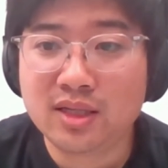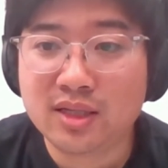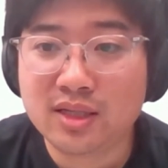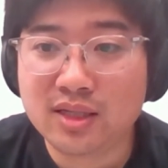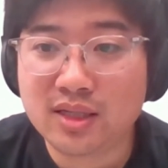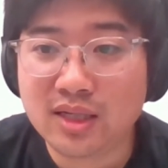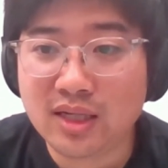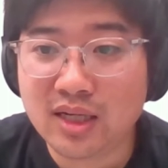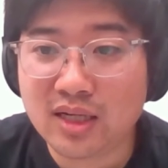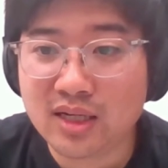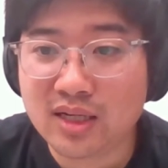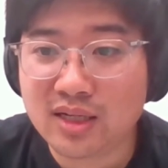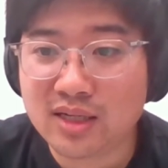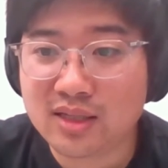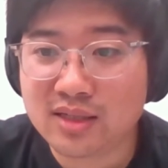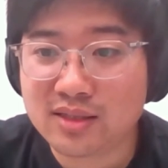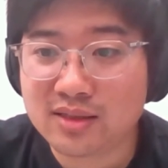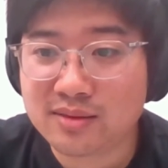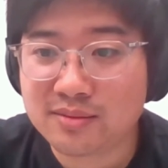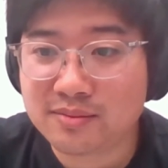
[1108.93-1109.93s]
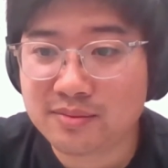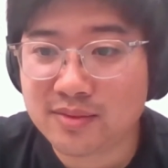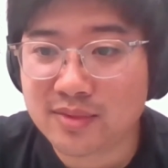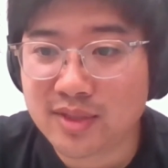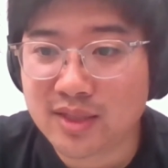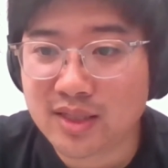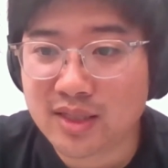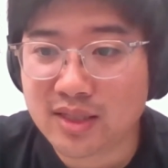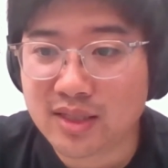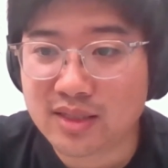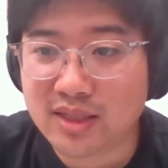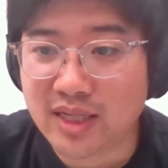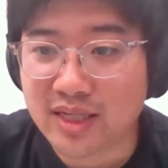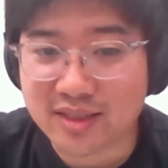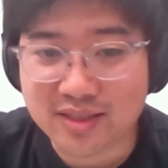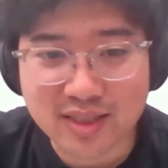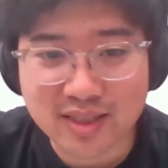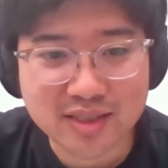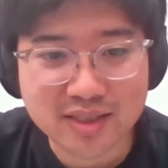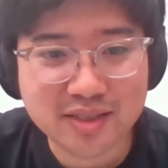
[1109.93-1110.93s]
I
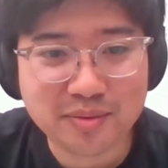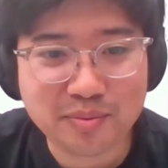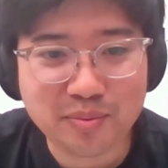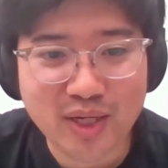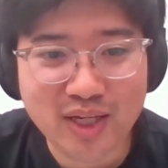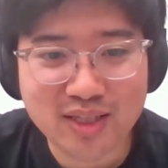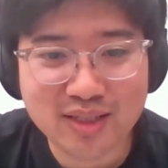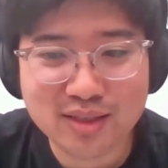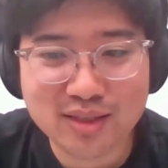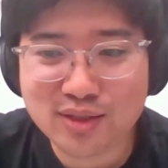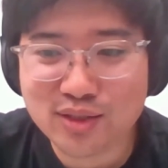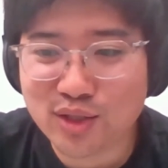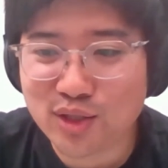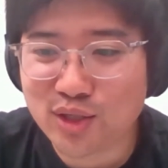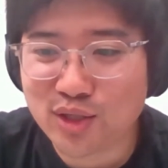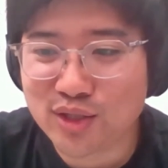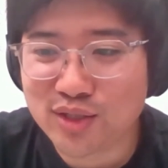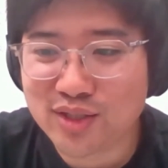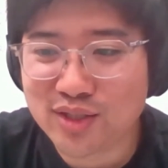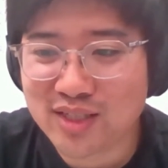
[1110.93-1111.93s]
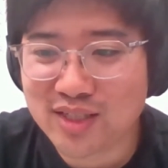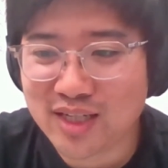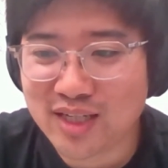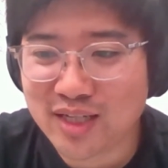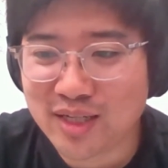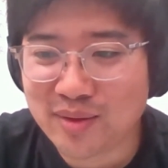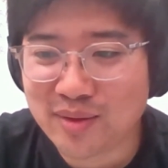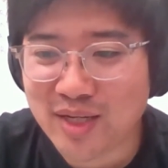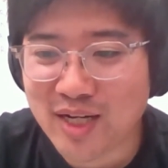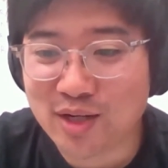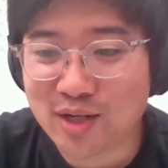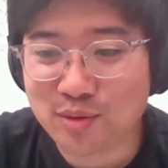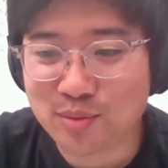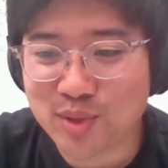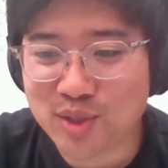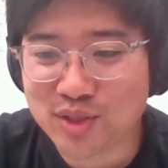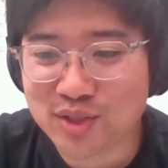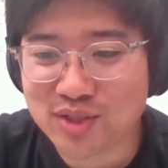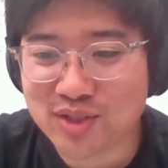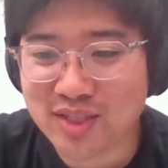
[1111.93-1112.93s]
guess that depends on how
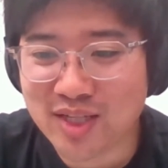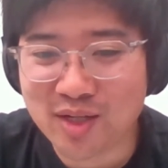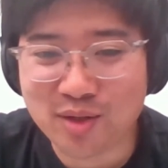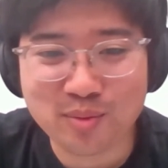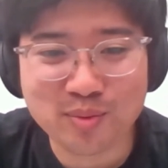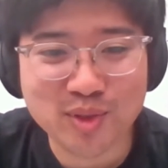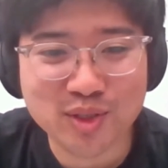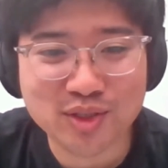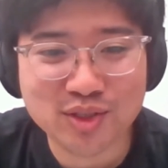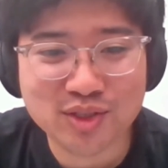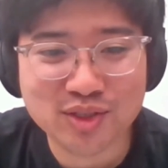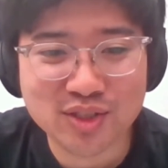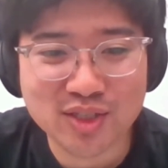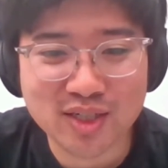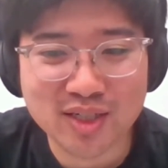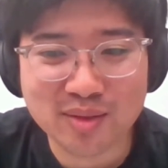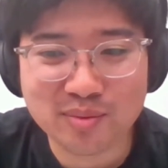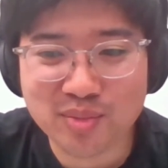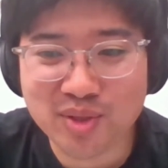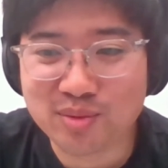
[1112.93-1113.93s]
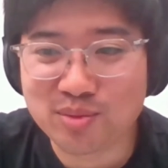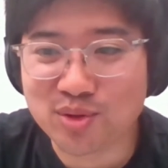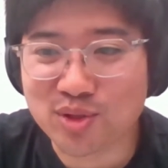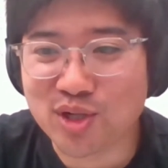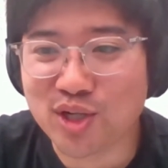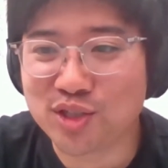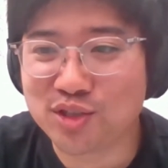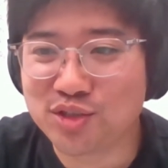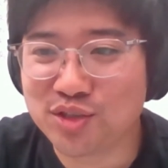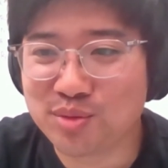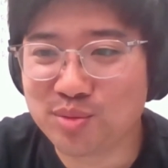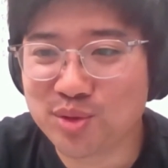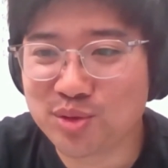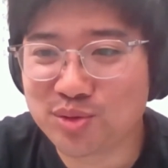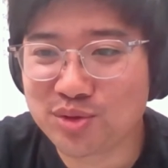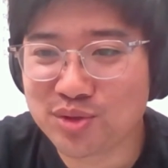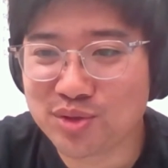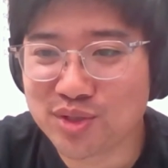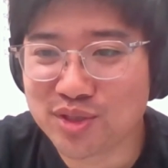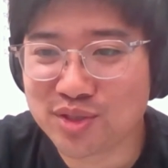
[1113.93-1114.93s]
much people contribute
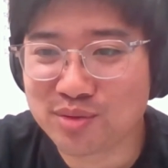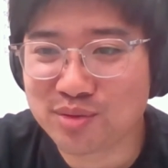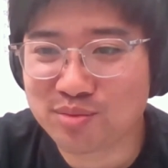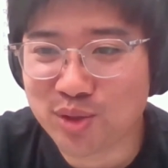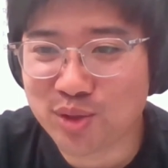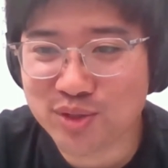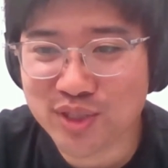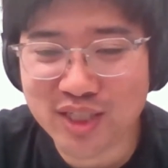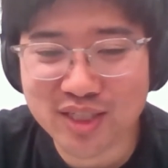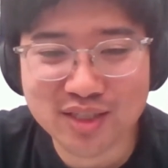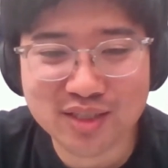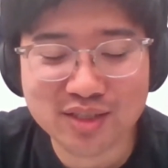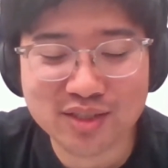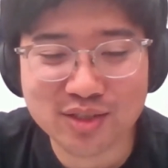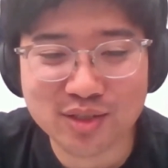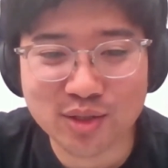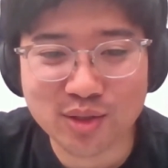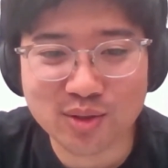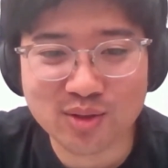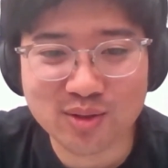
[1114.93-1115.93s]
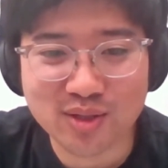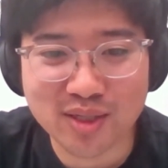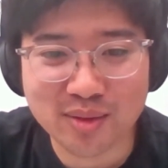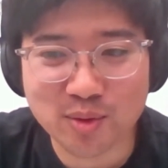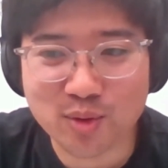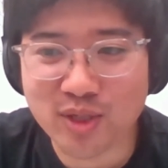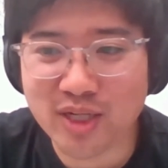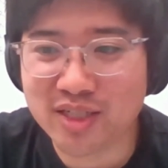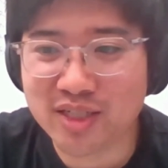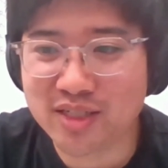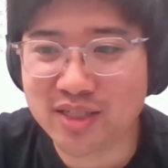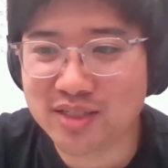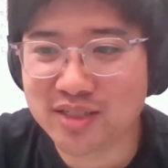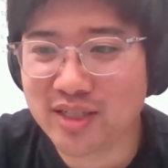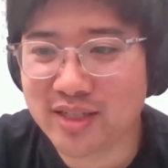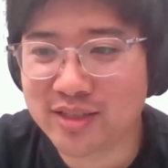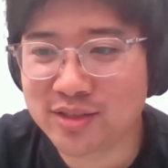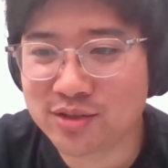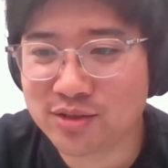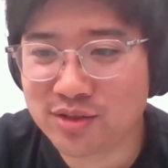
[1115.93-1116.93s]
to this project. So I'm quite
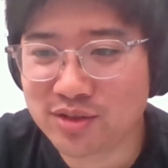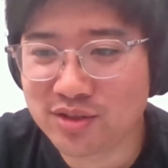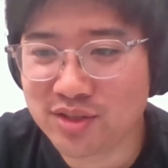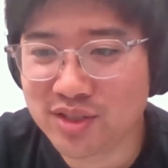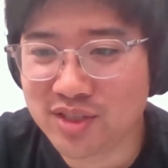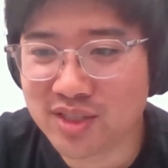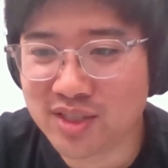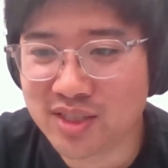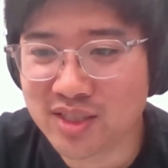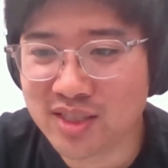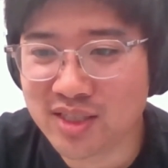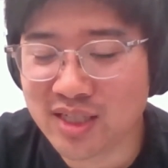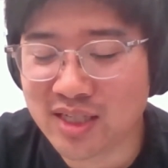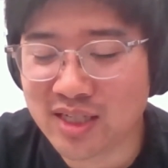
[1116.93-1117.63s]
excited to see